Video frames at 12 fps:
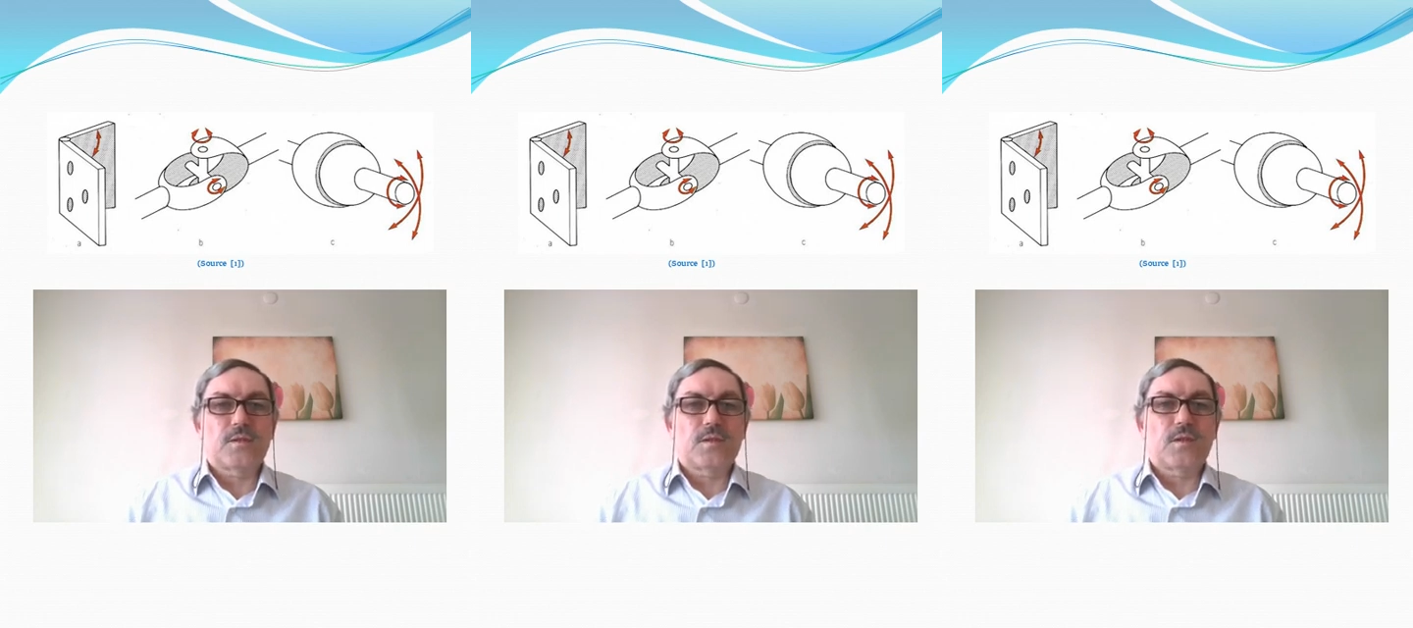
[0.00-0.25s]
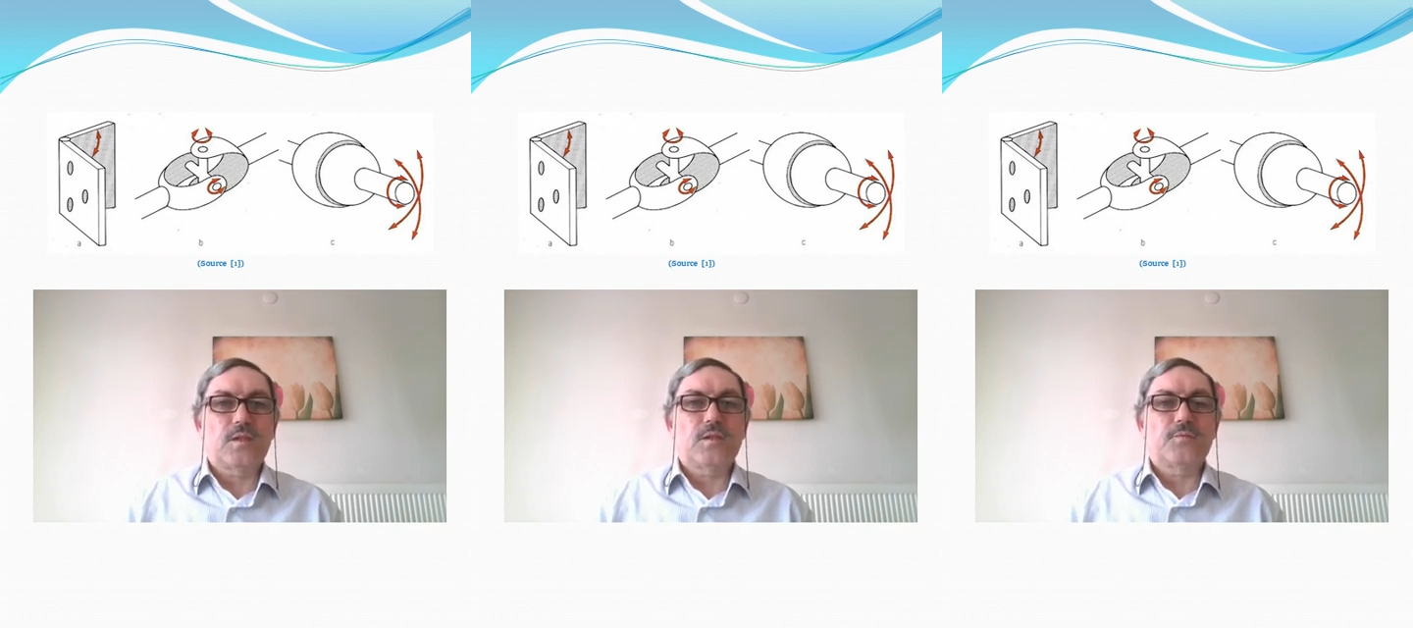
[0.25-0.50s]

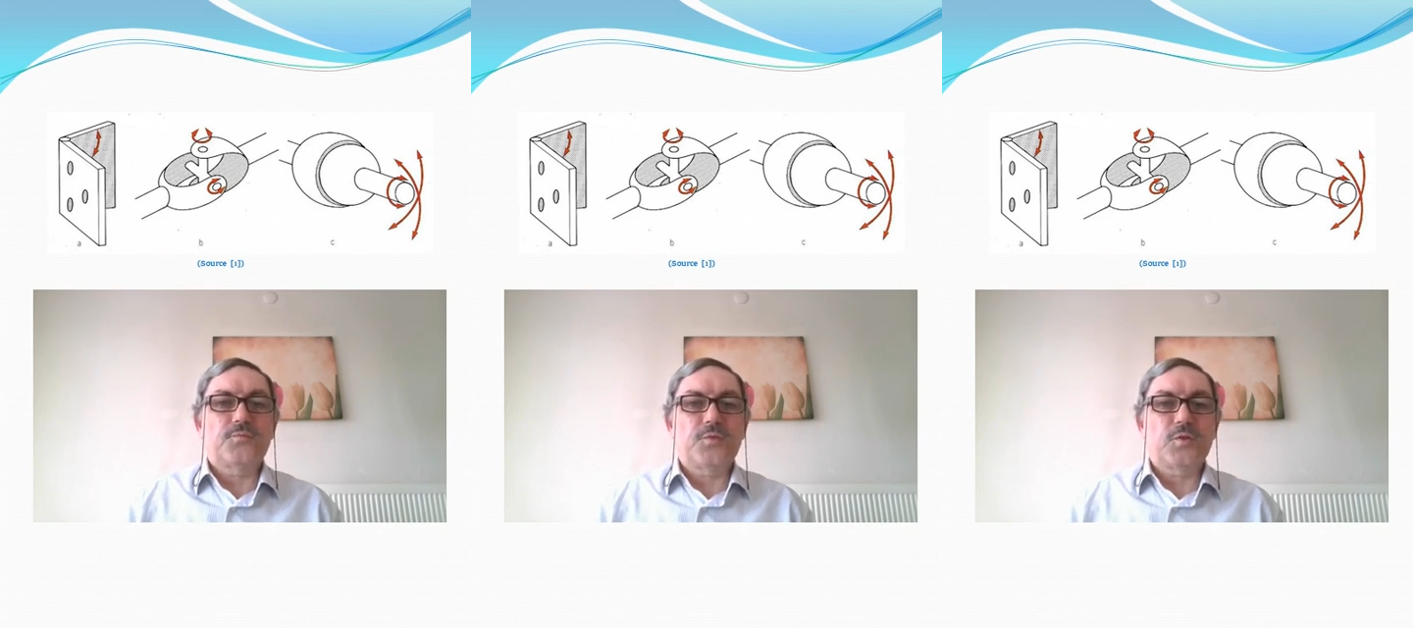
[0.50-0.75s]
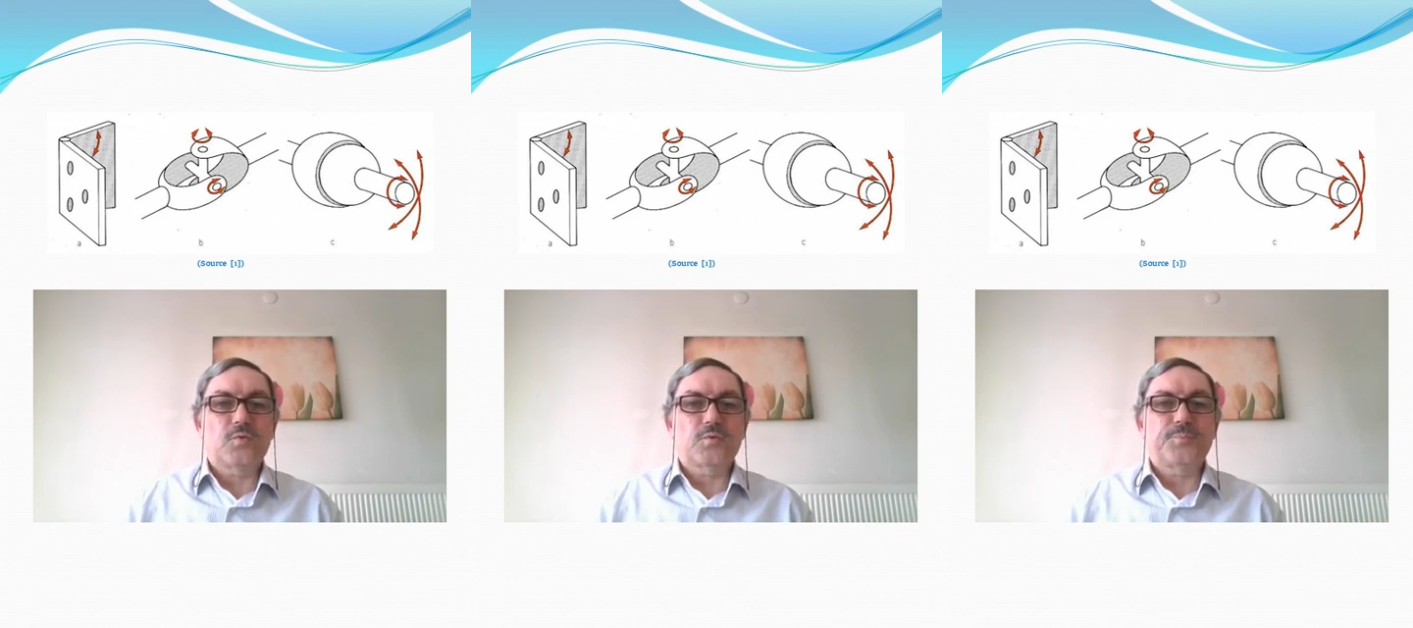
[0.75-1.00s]
In
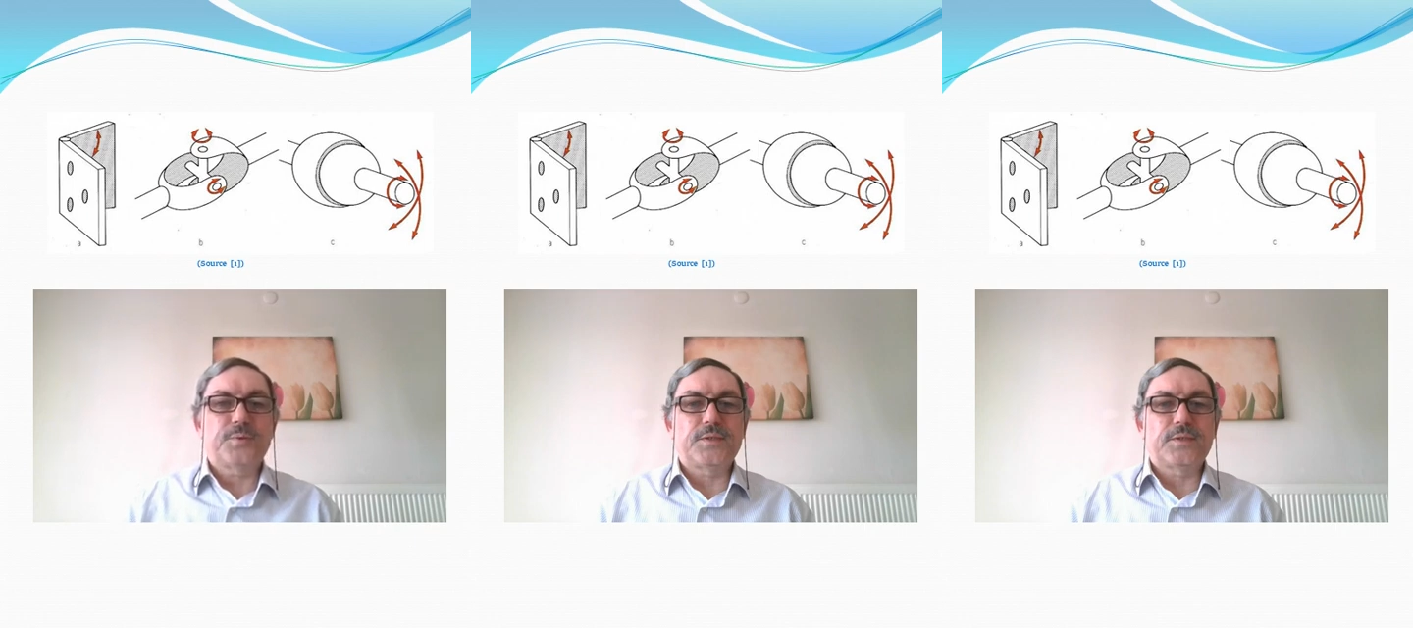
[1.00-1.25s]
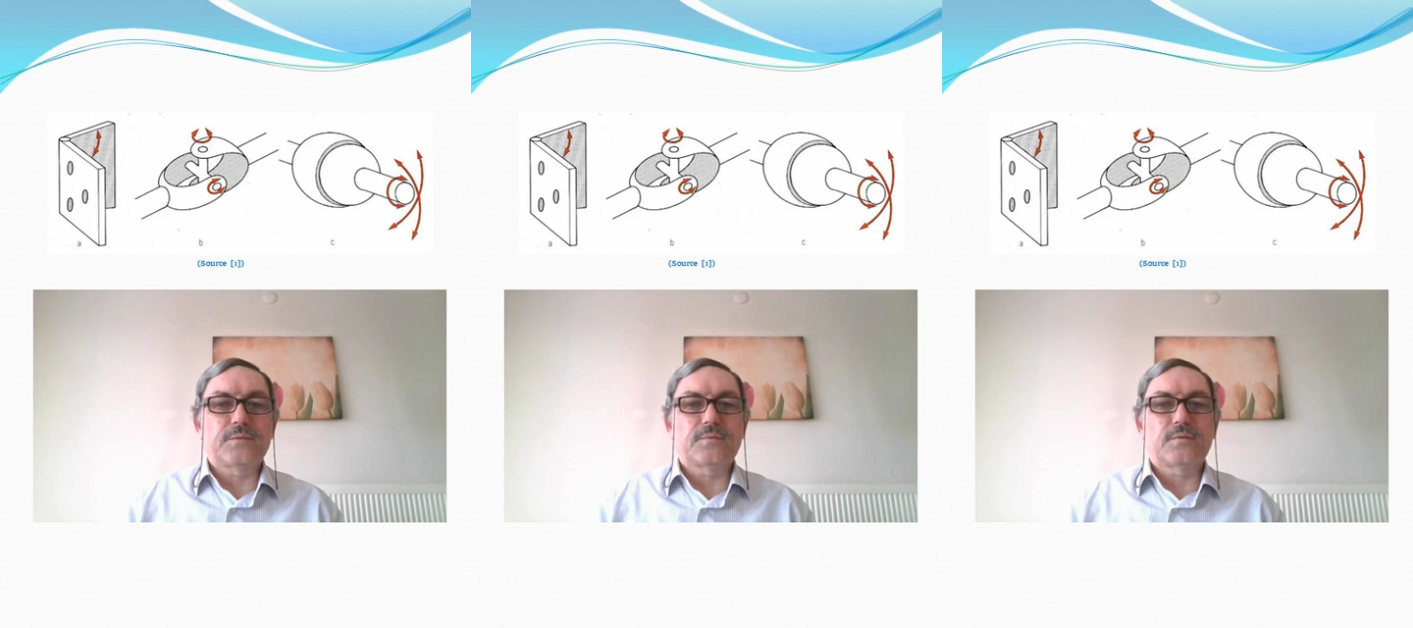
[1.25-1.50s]
figure
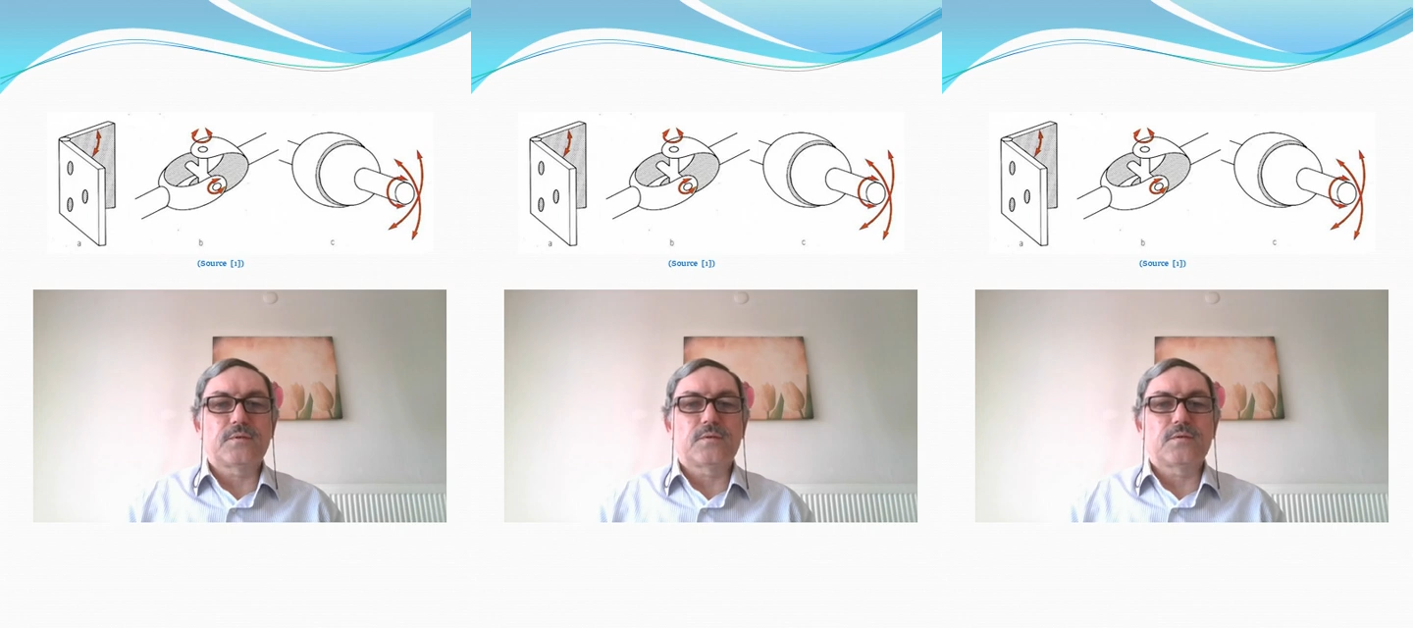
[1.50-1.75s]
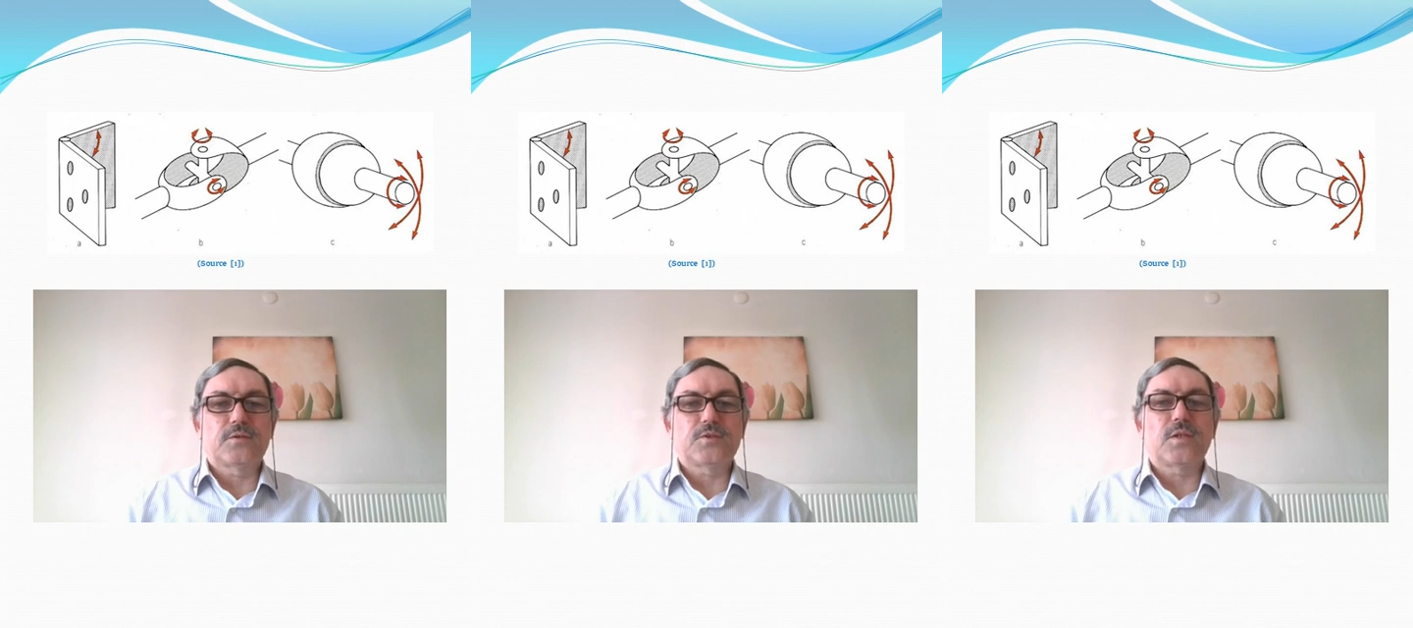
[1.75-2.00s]
B,
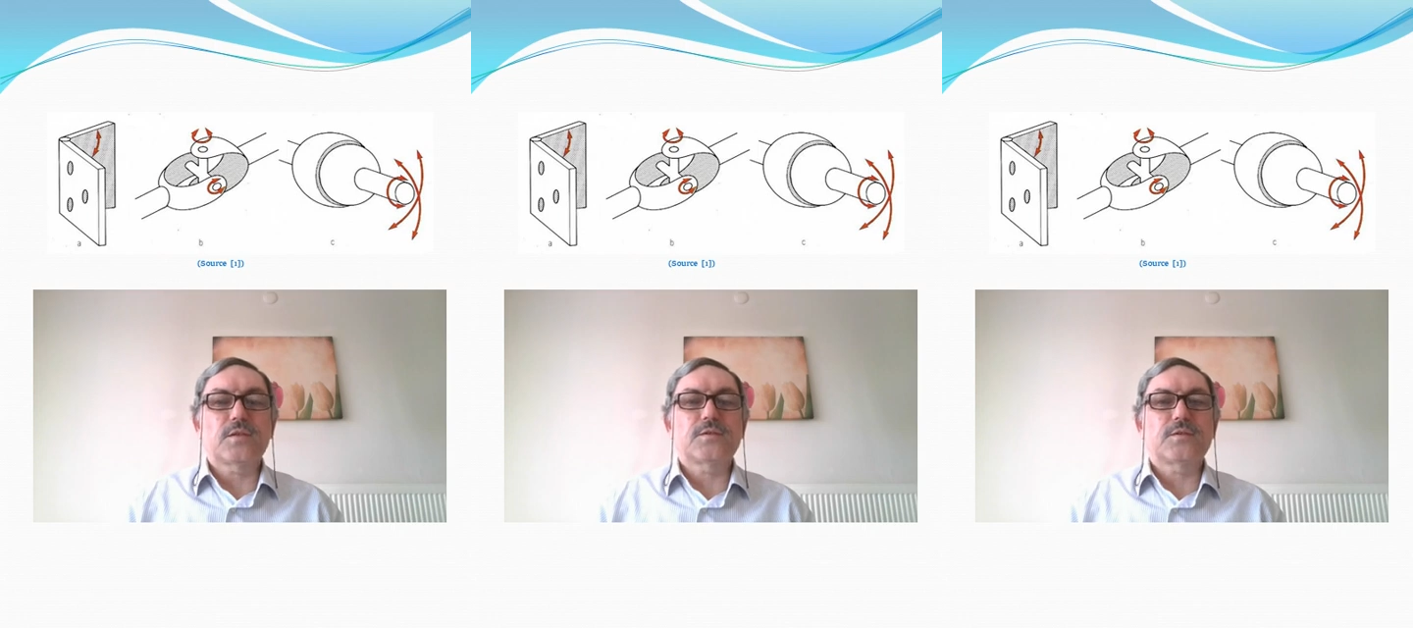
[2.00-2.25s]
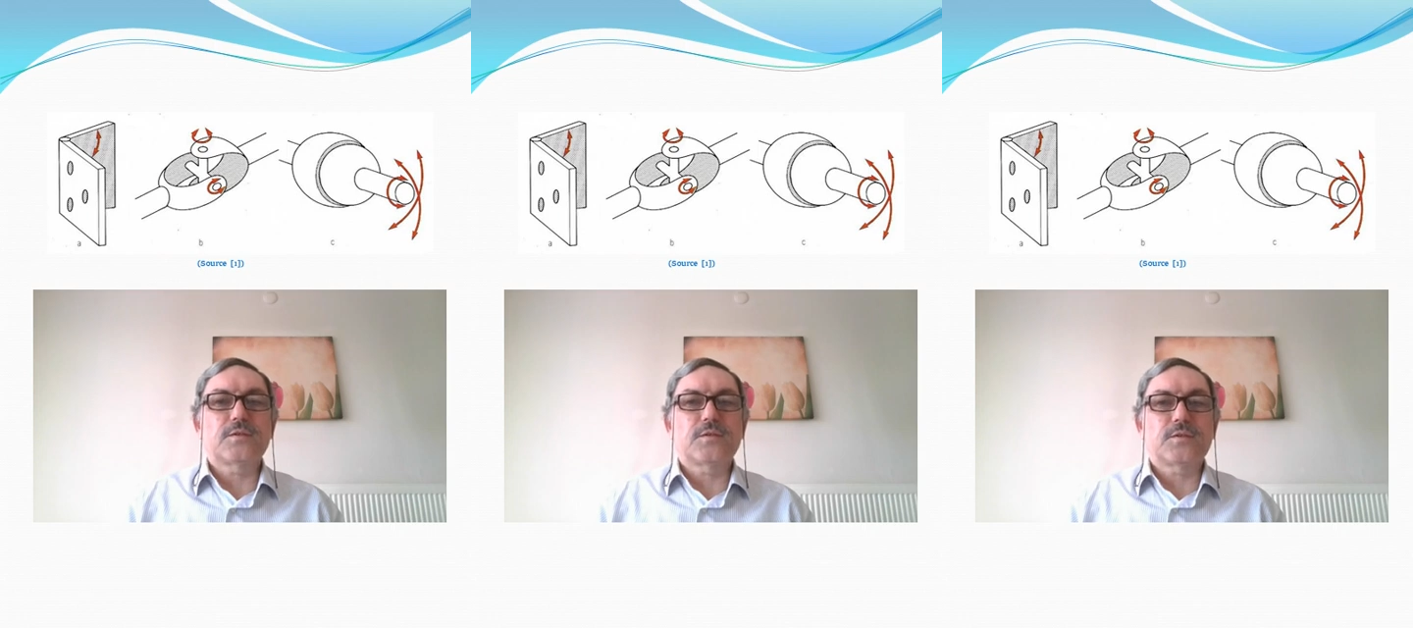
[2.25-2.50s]
the
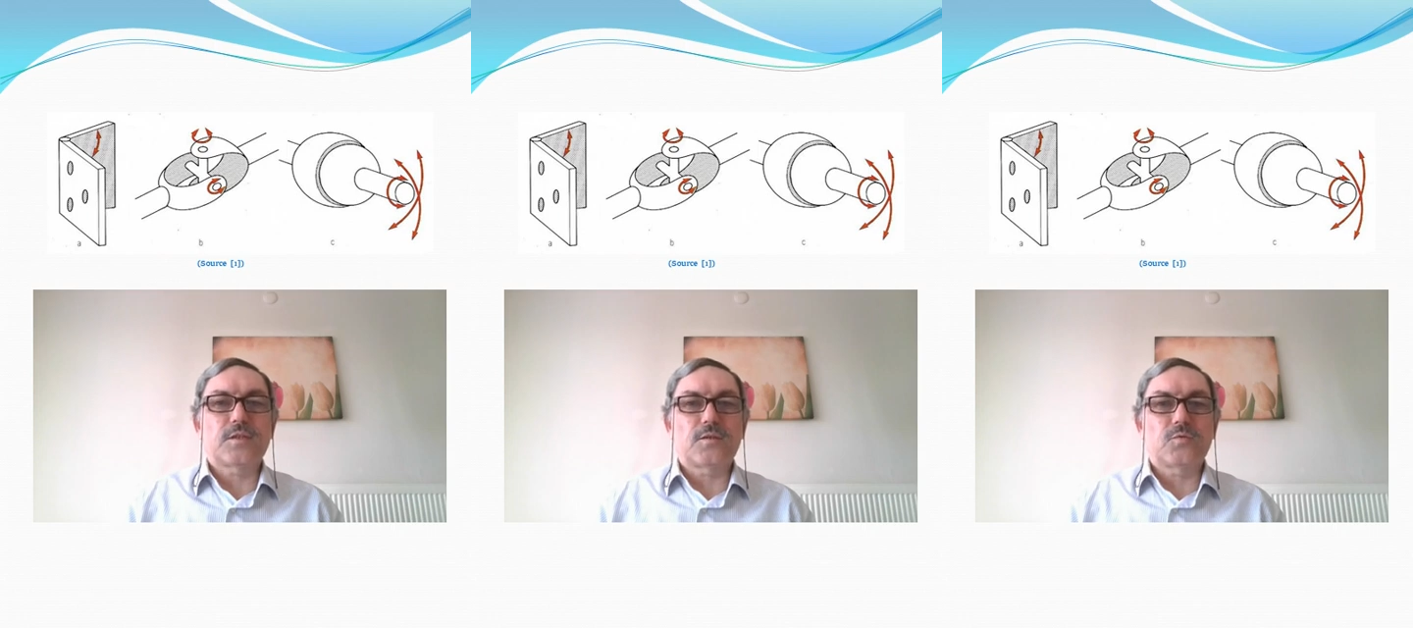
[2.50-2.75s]
junction is an